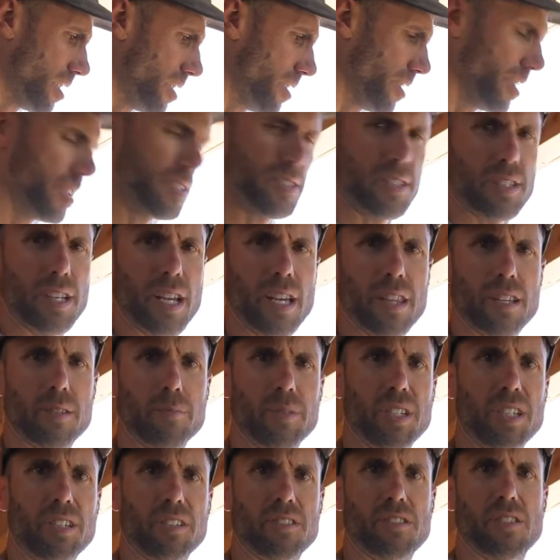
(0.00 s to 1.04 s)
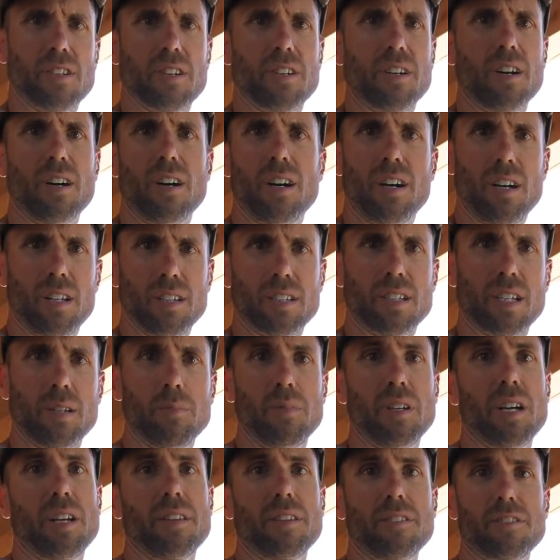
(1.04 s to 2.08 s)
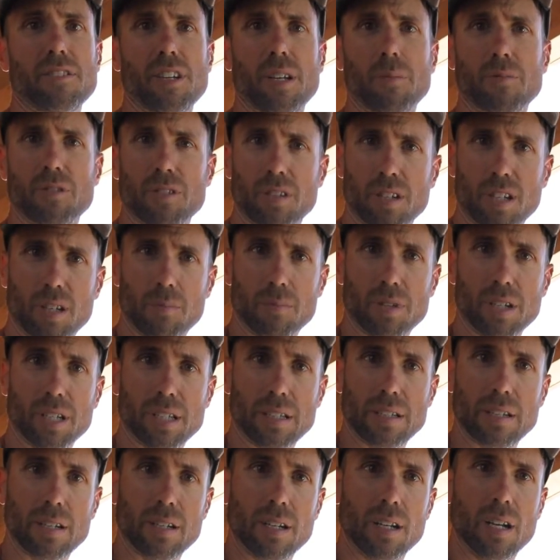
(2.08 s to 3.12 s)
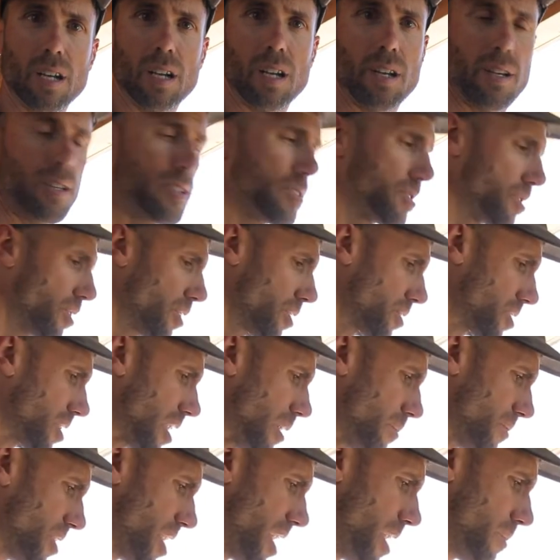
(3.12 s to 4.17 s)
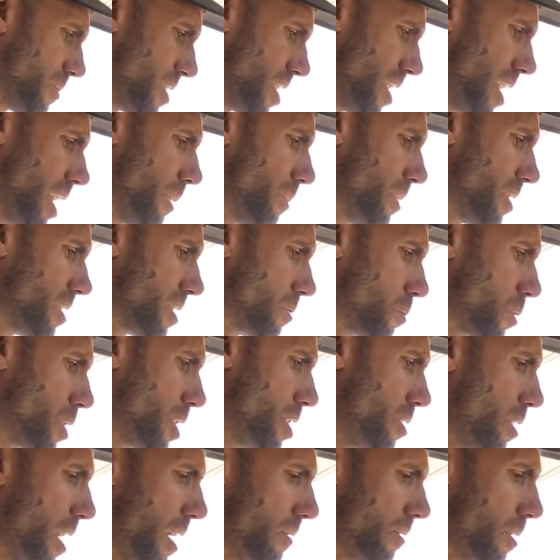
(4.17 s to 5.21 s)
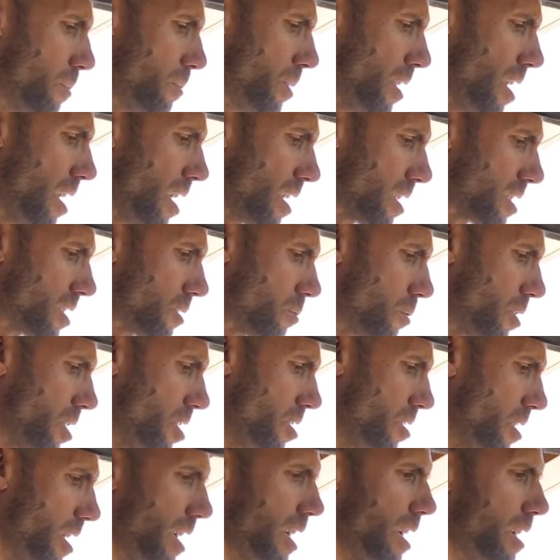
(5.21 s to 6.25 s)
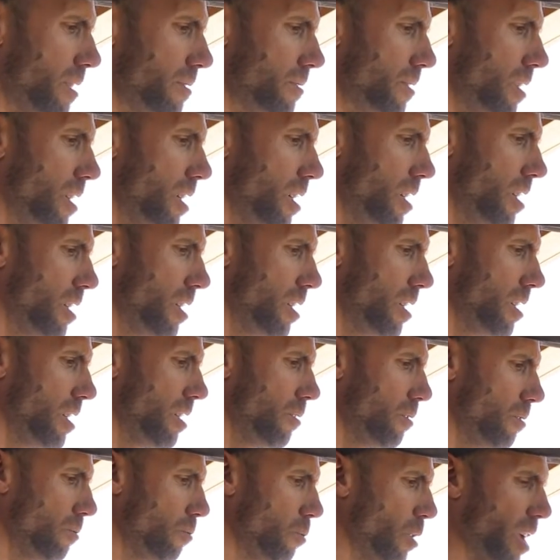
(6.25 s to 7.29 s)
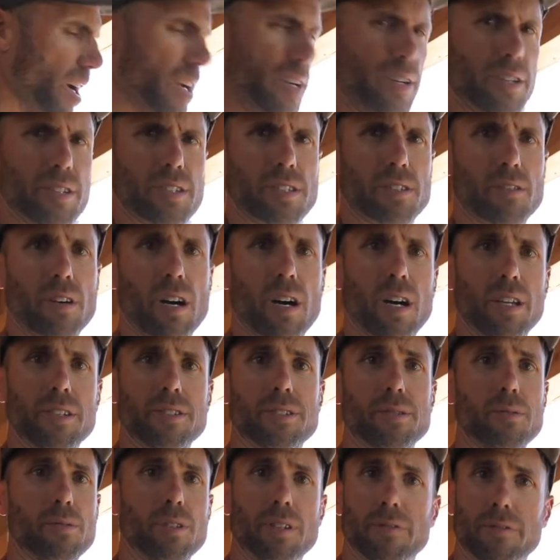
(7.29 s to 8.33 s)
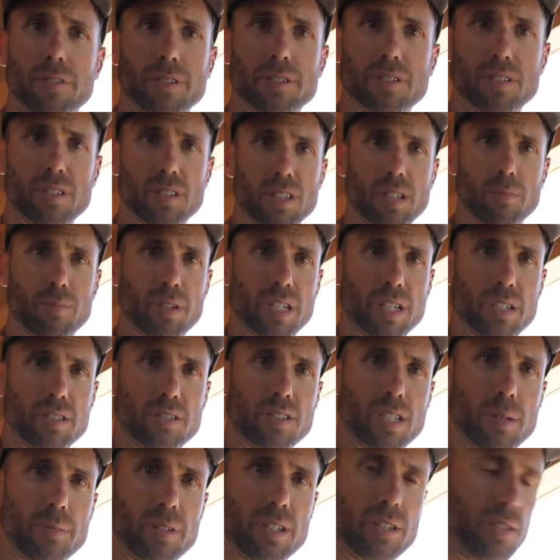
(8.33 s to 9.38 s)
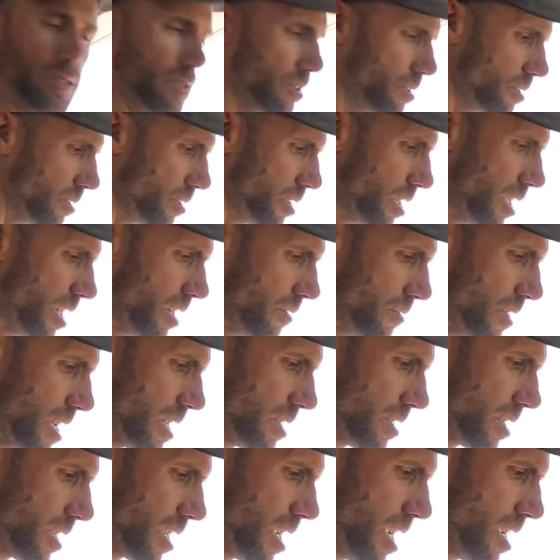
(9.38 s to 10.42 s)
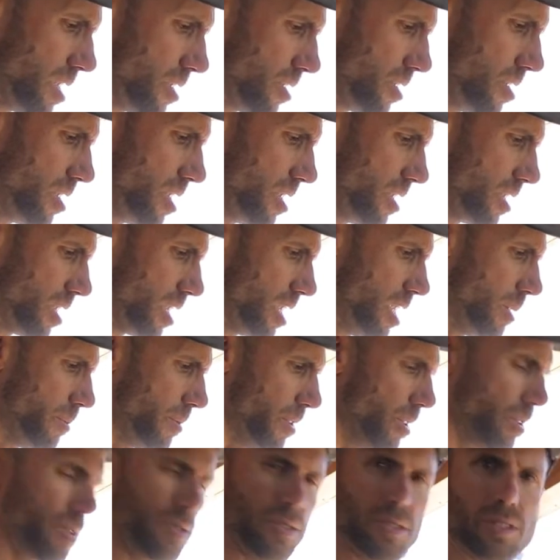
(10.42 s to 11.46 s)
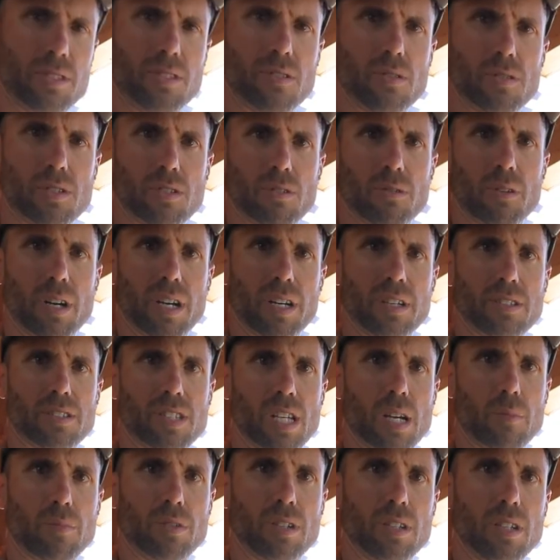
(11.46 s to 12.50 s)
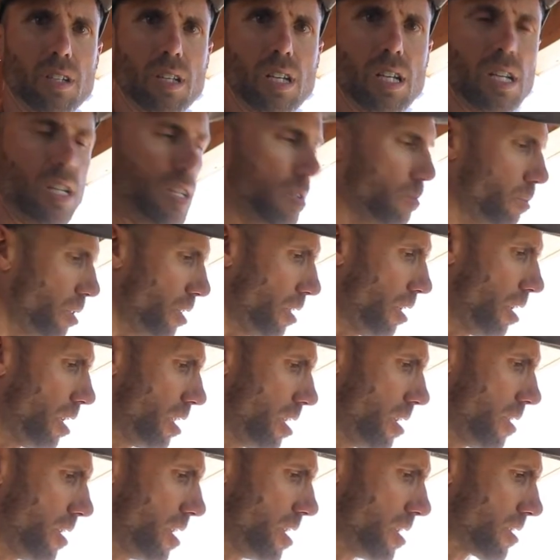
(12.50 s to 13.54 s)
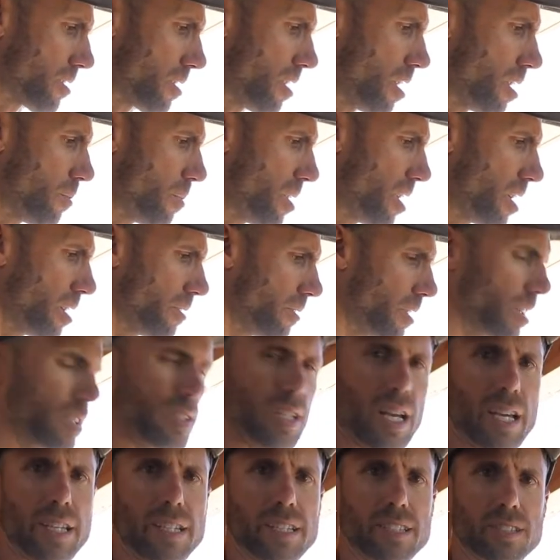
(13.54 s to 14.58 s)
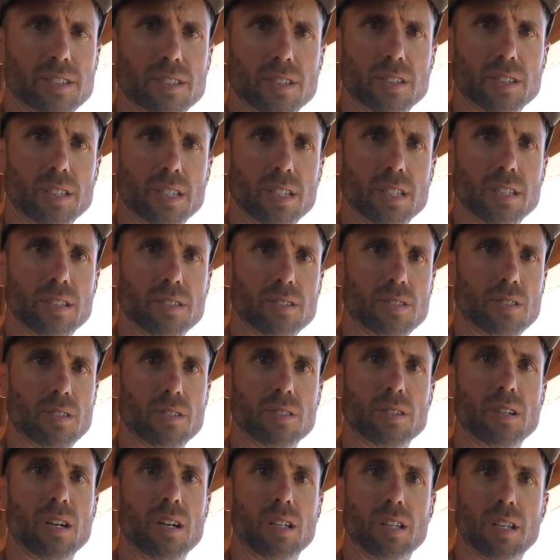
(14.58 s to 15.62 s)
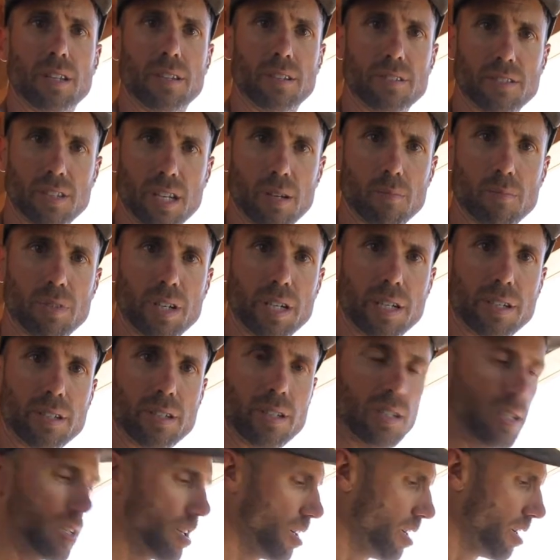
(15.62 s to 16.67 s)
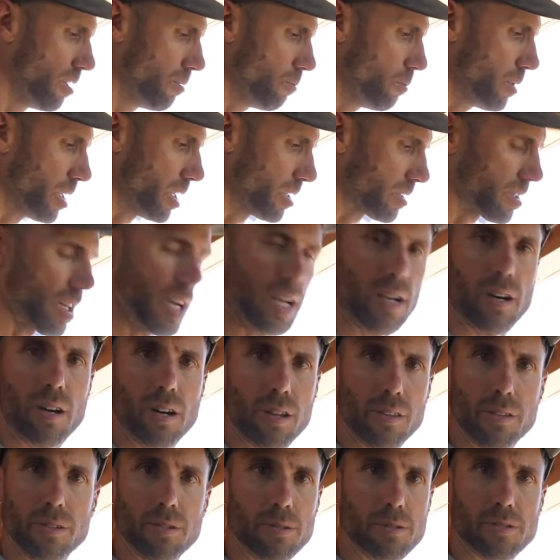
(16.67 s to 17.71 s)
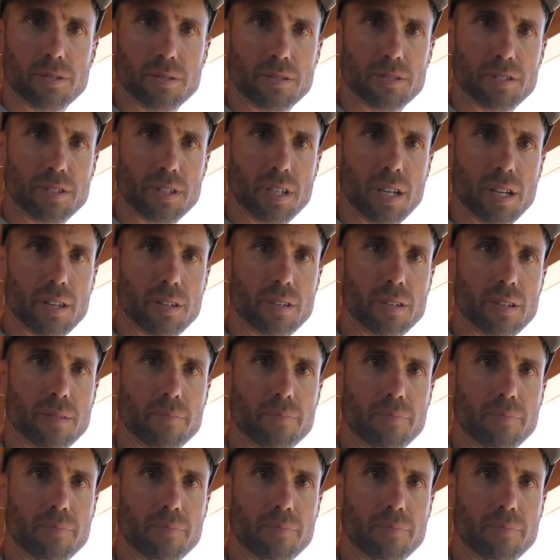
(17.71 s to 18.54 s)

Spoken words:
of these together because they're all going to be on the same circuit breaker. So sometimes it happens where you have a box where you have wires on 2 different circuit breakers coming through, and if that's the case, you need to keep those neutral wires separate. But all of these are part of our lighting circuit, so they're all on the same breaker. We can tie all the neutrals together.